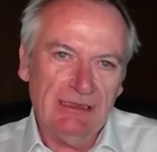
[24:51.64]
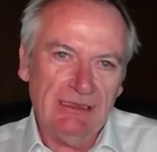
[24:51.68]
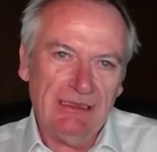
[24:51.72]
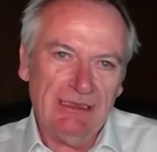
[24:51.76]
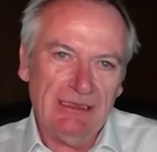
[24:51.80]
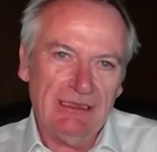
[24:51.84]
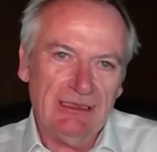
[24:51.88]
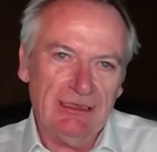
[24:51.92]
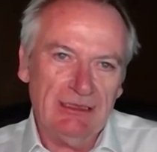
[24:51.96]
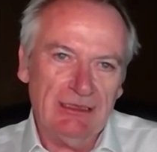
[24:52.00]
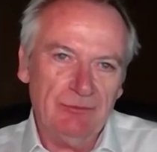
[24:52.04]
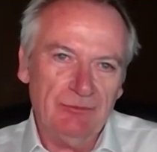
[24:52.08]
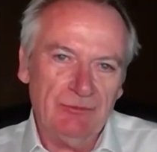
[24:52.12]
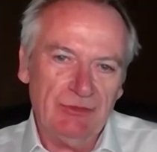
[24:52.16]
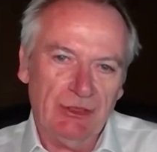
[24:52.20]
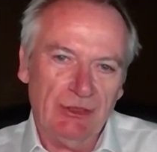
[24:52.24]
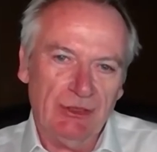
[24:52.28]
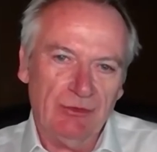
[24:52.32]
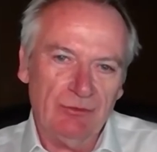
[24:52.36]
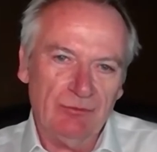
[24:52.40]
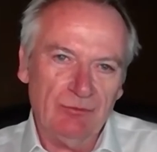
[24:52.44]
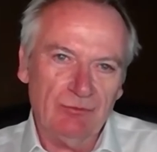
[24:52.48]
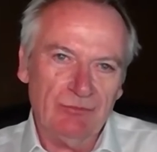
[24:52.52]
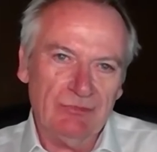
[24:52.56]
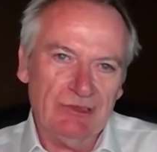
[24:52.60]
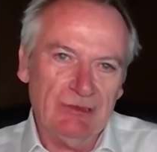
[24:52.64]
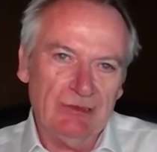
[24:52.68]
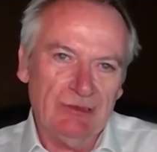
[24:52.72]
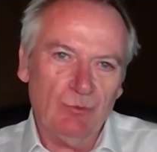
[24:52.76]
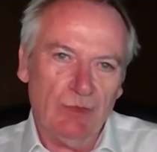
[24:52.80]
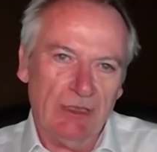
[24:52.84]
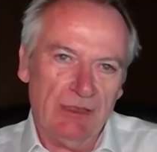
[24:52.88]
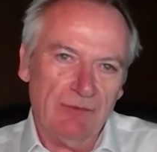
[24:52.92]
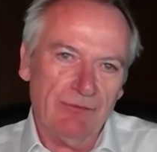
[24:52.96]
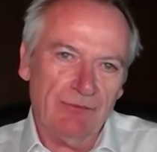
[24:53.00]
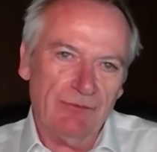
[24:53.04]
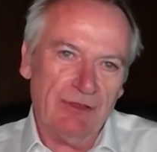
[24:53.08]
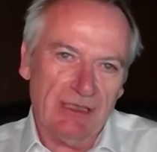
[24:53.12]

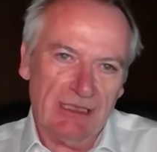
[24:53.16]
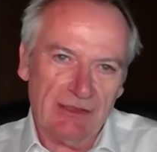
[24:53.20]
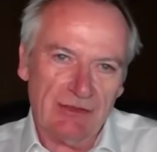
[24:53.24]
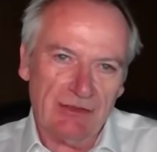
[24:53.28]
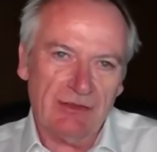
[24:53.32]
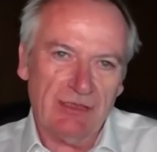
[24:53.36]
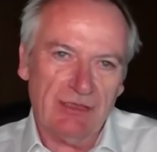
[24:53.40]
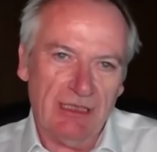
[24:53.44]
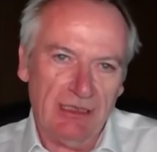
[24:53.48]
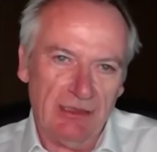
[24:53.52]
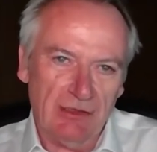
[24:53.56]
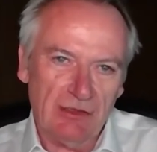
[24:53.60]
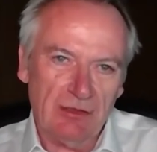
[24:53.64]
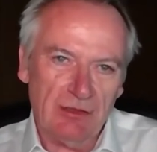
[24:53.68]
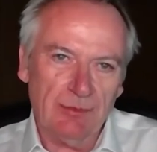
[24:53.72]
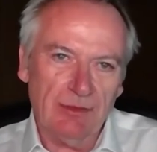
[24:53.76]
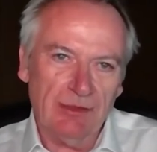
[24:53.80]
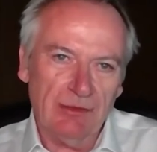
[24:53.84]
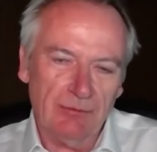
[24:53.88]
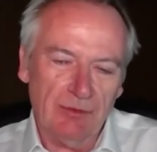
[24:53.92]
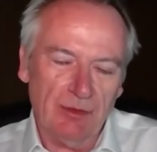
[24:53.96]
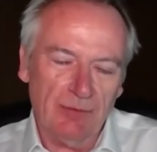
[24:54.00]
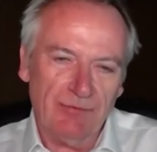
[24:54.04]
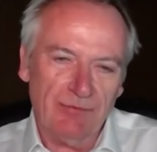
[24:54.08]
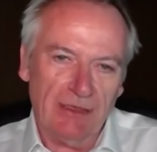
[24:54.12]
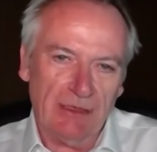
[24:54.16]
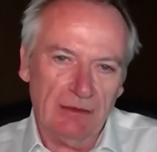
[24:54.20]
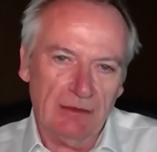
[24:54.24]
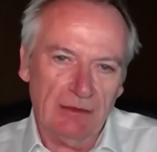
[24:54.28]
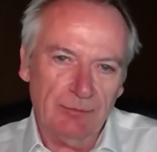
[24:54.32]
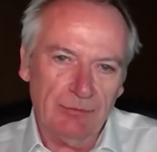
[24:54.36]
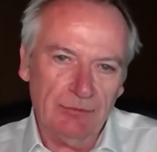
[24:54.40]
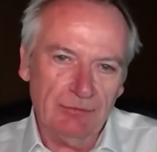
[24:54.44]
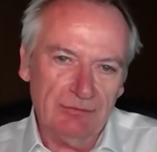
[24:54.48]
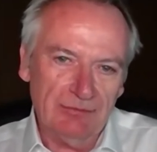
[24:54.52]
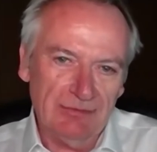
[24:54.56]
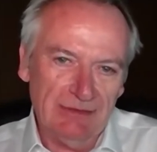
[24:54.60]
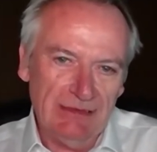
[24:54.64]
wait for the next teller to be
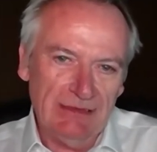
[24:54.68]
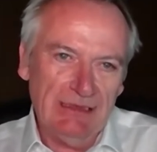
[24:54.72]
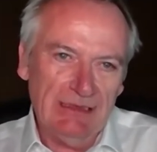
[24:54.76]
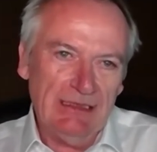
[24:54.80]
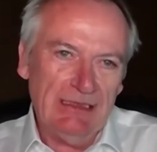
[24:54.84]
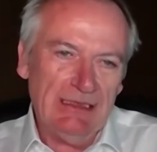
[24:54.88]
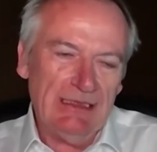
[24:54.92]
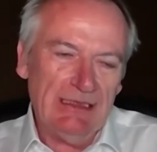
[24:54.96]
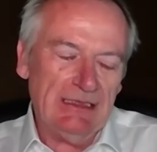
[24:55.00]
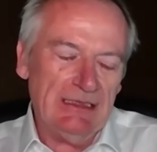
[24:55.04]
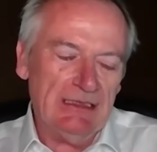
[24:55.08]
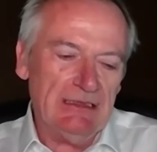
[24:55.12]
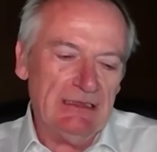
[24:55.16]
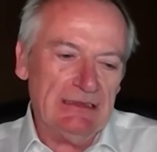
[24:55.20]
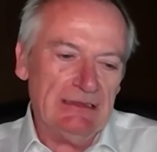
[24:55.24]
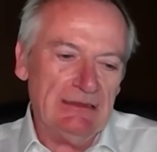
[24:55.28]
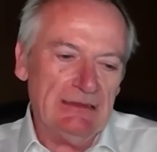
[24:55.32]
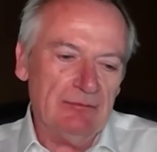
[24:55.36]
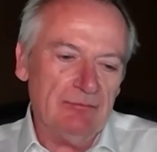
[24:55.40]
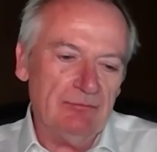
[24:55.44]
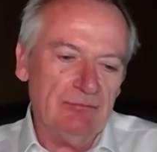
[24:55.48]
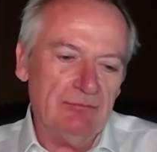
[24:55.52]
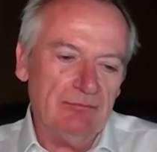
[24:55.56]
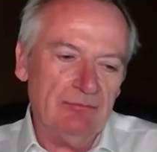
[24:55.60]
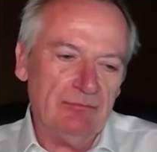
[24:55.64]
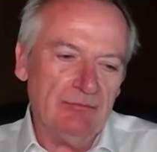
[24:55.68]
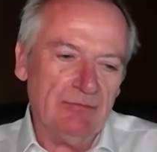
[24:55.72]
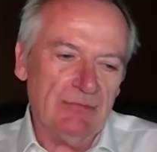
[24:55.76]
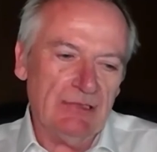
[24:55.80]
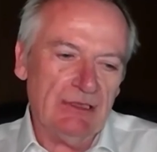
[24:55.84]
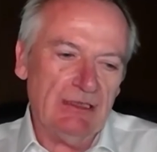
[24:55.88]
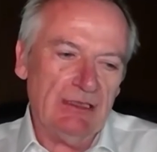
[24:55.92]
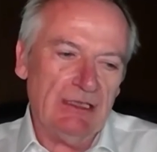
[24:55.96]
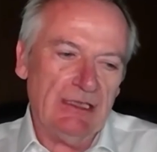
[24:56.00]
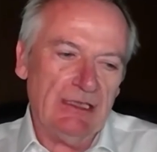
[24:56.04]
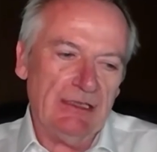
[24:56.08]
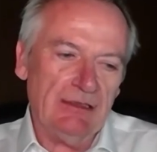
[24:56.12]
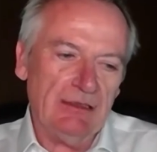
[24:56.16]
available.
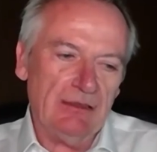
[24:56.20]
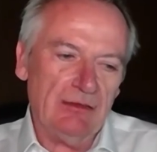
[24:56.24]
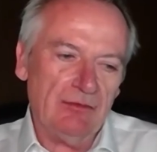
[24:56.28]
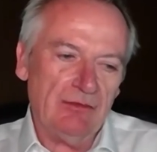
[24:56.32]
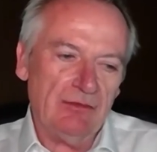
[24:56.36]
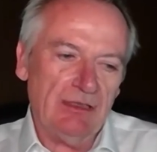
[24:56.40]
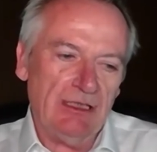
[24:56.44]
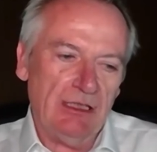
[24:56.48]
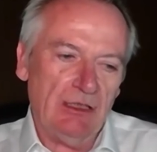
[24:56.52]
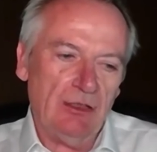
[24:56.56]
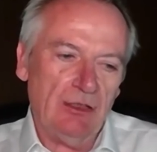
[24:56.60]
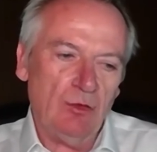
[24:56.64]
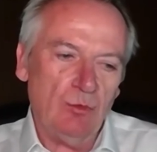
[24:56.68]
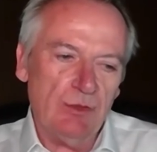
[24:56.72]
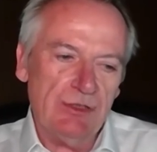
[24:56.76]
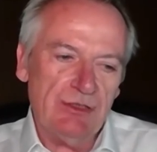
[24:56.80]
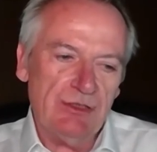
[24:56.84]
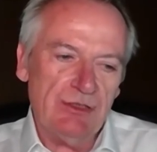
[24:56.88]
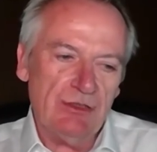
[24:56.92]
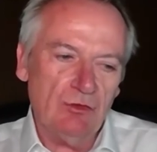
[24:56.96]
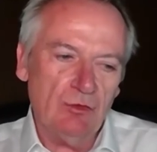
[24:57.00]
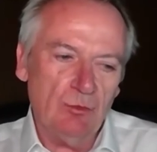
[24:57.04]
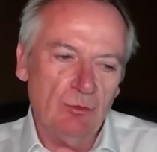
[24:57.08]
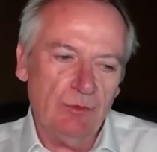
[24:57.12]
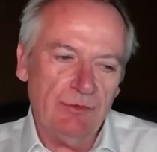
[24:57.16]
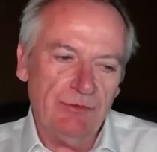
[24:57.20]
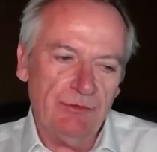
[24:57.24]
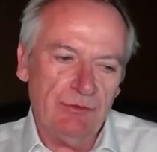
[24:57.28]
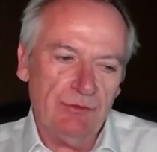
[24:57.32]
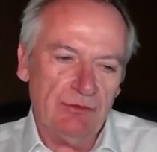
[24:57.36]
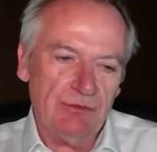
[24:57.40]
And now we deal with the